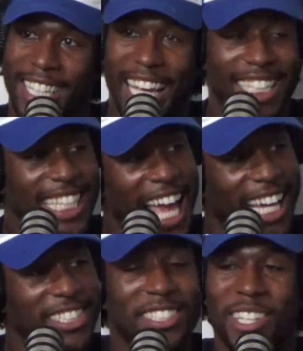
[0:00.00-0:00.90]
Exactly.
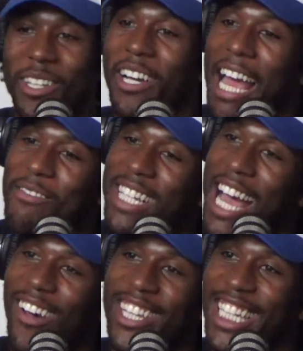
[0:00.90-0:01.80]
Just every
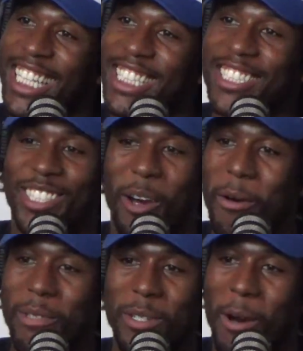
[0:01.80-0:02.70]
now and then, just show
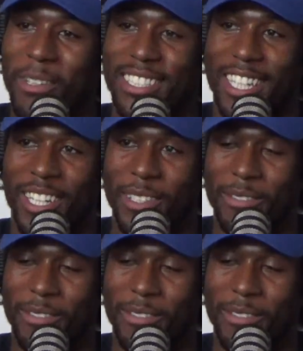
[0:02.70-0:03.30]
him you know what's up.